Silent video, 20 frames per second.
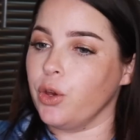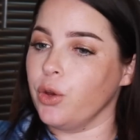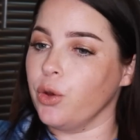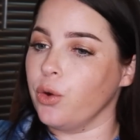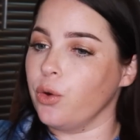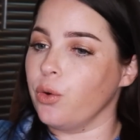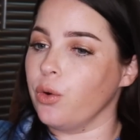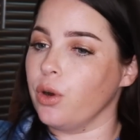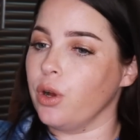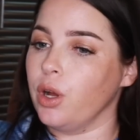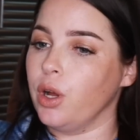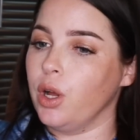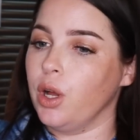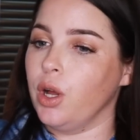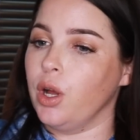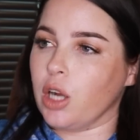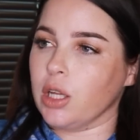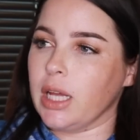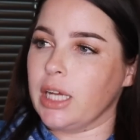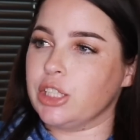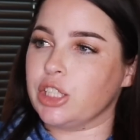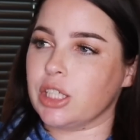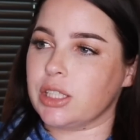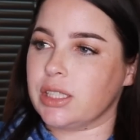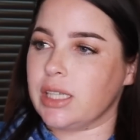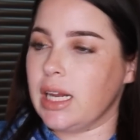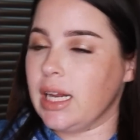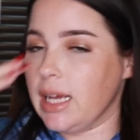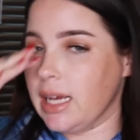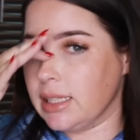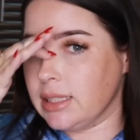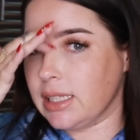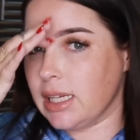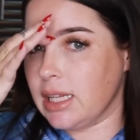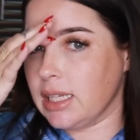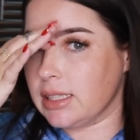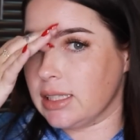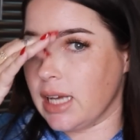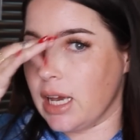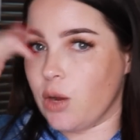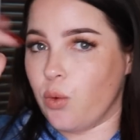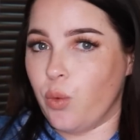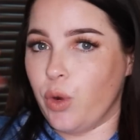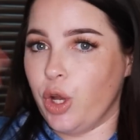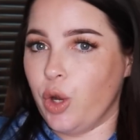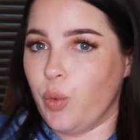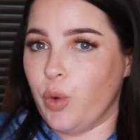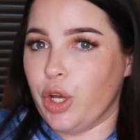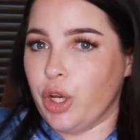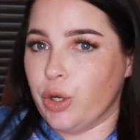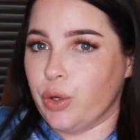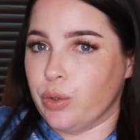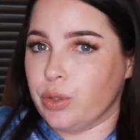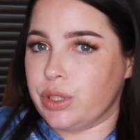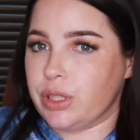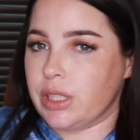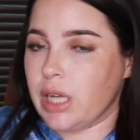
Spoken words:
who are like just getting into this like woo-woo